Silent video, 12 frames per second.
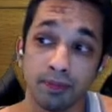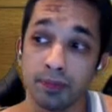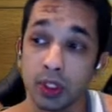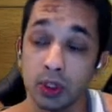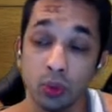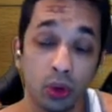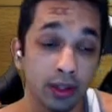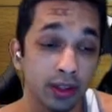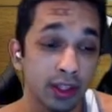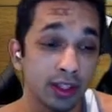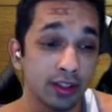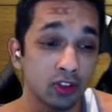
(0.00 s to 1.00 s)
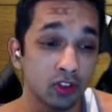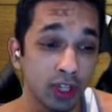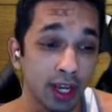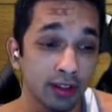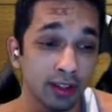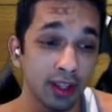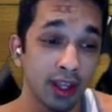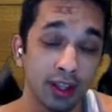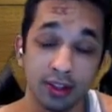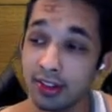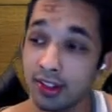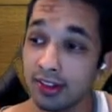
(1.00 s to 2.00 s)
You want this checked
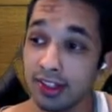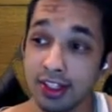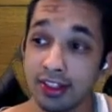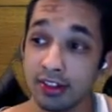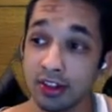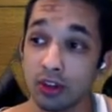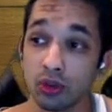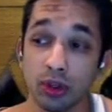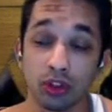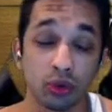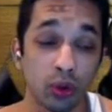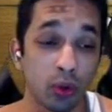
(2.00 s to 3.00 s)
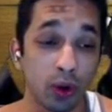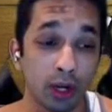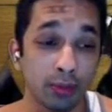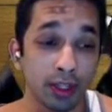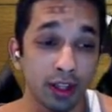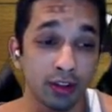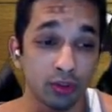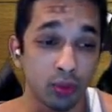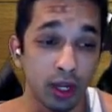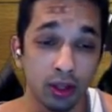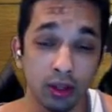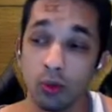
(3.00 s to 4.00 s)
as this is a Twitch requirement as
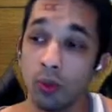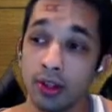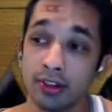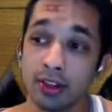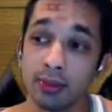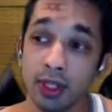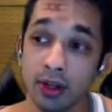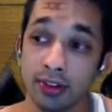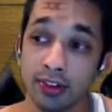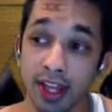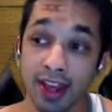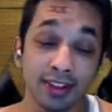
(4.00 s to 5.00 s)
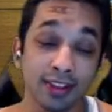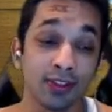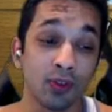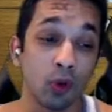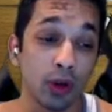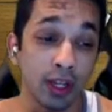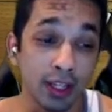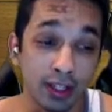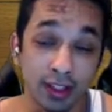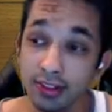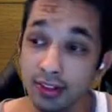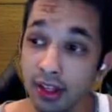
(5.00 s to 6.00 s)
well. What CBR stands for
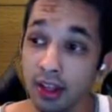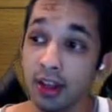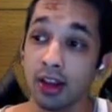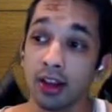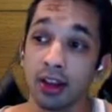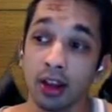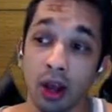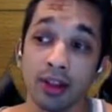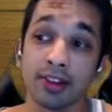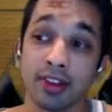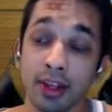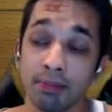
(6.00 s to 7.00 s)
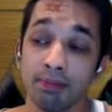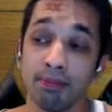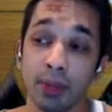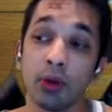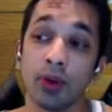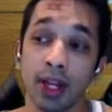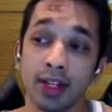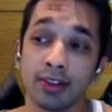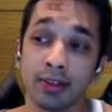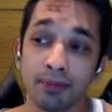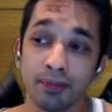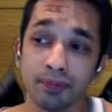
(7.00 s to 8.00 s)
is constant
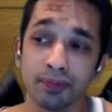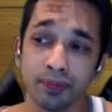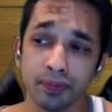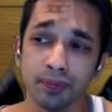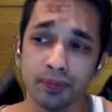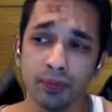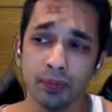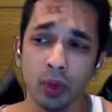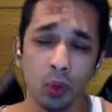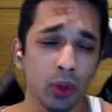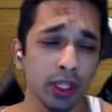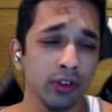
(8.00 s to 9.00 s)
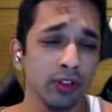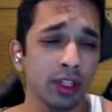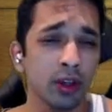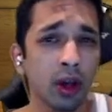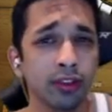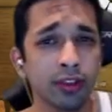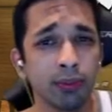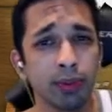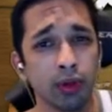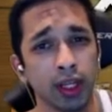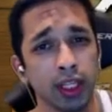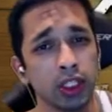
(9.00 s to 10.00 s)
bitrate. When using constant
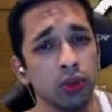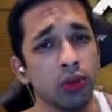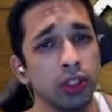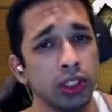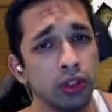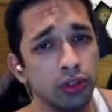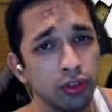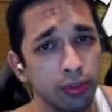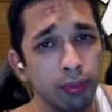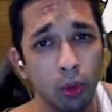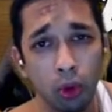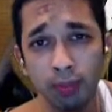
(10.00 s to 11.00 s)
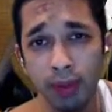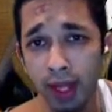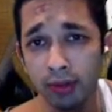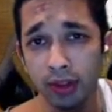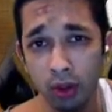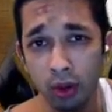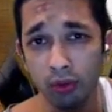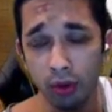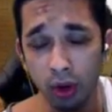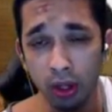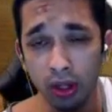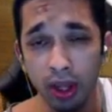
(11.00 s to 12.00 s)
bitrate, you will use more bandwidth
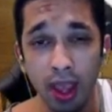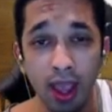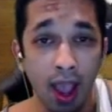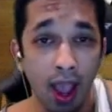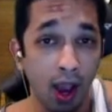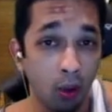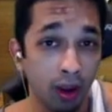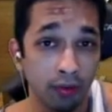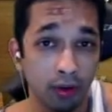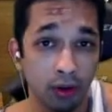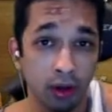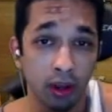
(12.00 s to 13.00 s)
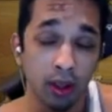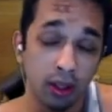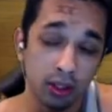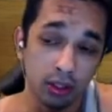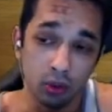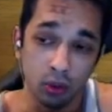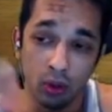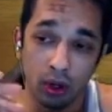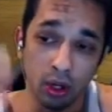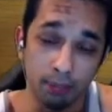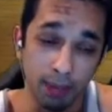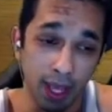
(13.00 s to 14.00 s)
overall. However,
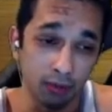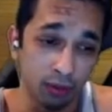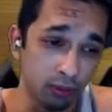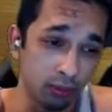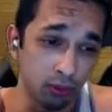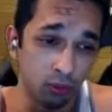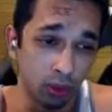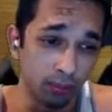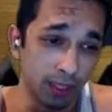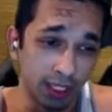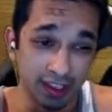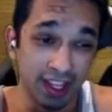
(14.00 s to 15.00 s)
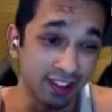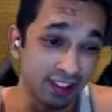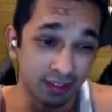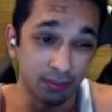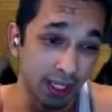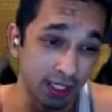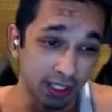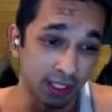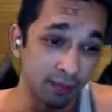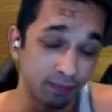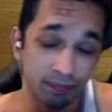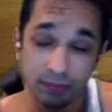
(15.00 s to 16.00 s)
your bandwidth will be less spiky.
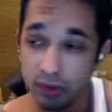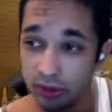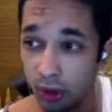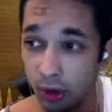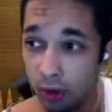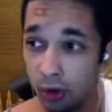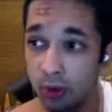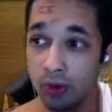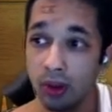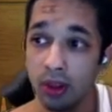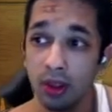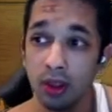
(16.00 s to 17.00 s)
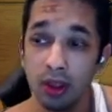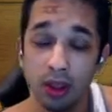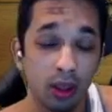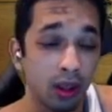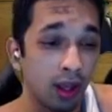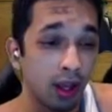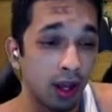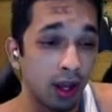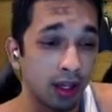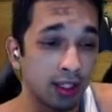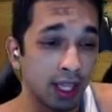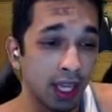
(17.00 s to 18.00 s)
So
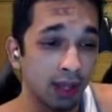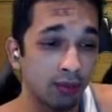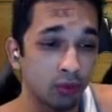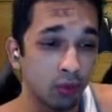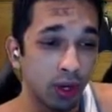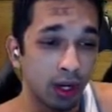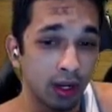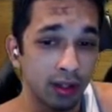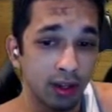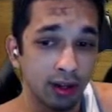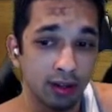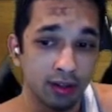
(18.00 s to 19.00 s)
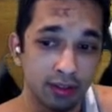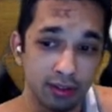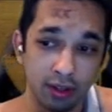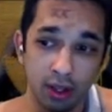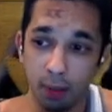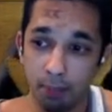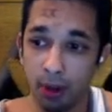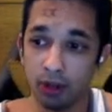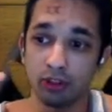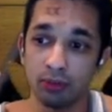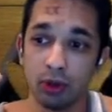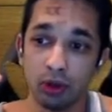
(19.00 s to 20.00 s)
games where there's a bunch
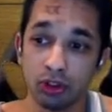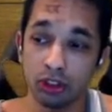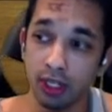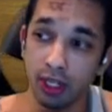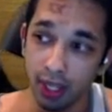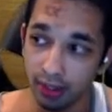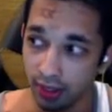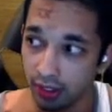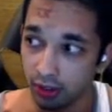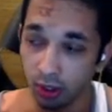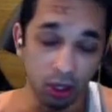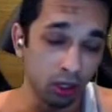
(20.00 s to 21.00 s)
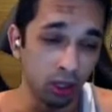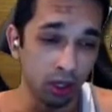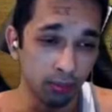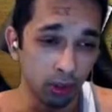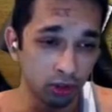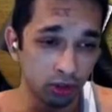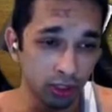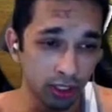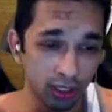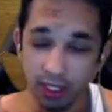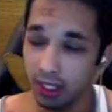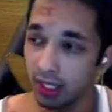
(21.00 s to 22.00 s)
of motion and then not a lot of motion,
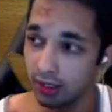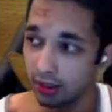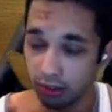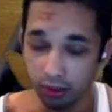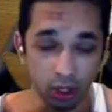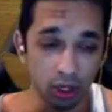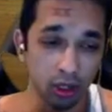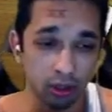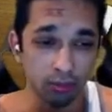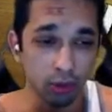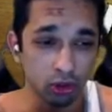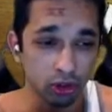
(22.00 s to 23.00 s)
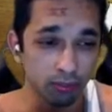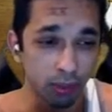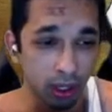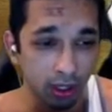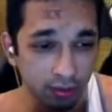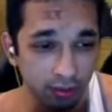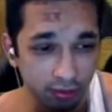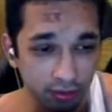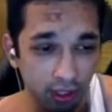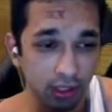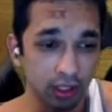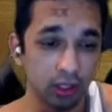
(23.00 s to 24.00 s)
in the not a lot of motion parts,
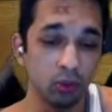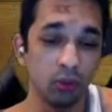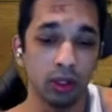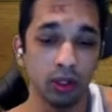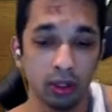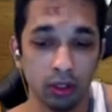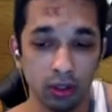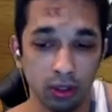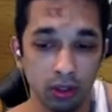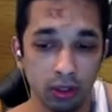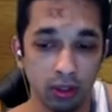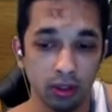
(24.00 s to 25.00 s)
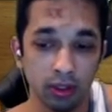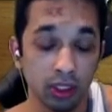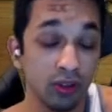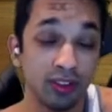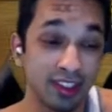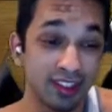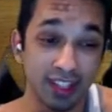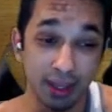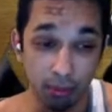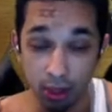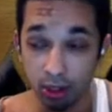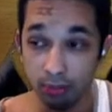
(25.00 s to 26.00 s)
you will use the same
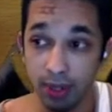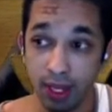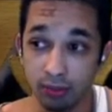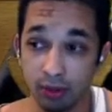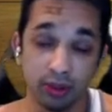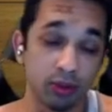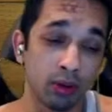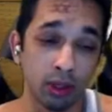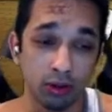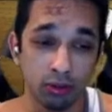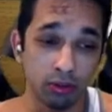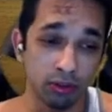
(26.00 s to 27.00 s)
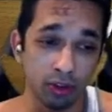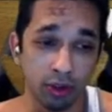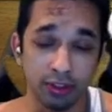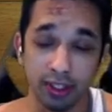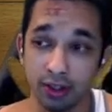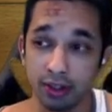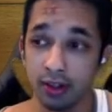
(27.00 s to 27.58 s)
amount of bandwidth, so it'll result in